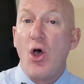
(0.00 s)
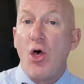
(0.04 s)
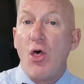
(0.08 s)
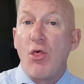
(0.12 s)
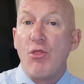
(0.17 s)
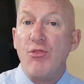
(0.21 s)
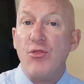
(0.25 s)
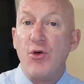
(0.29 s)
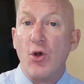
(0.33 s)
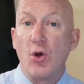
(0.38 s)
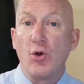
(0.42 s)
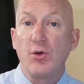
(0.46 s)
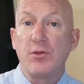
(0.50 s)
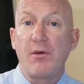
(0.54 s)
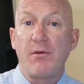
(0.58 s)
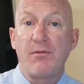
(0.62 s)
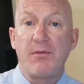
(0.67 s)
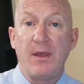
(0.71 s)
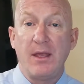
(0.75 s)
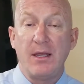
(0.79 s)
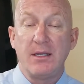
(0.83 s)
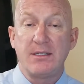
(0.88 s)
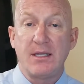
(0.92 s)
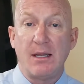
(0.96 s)
they're the
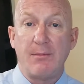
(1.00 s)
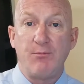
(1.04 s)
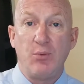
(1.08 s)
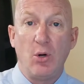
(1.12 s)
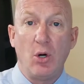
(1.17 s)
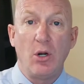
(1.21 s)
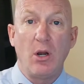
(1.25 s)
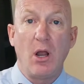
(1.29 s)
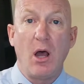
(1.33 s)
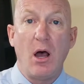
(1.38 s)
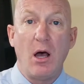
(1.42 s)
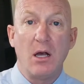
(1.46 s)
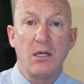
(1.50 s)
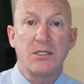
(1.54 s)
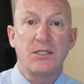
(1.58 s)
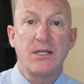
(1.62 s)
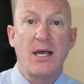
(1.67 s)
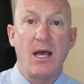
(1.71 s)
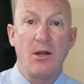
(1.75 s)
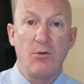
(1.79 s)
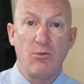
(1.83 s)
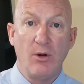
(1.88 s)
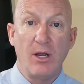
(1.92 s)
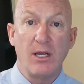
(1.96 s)
things that put us
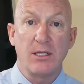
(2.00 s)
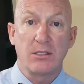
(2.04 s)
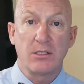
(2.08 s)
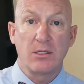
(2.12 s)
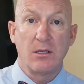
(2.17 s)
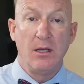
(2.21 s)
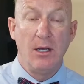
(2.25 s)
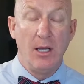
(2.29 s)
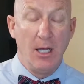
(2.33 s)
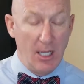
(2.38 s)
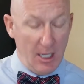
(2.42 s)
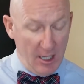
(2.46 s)
at risk.